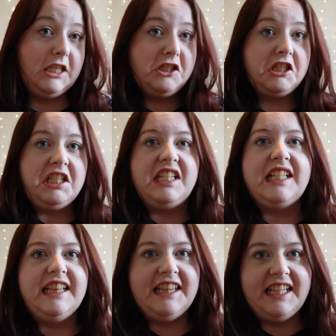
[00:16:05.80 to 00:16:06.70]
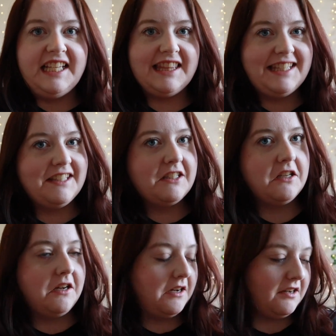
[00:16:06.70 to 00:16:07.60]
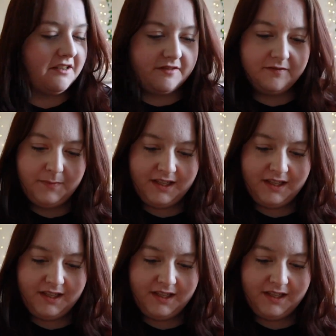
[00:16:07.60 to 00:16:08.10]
Just gonna clean this off.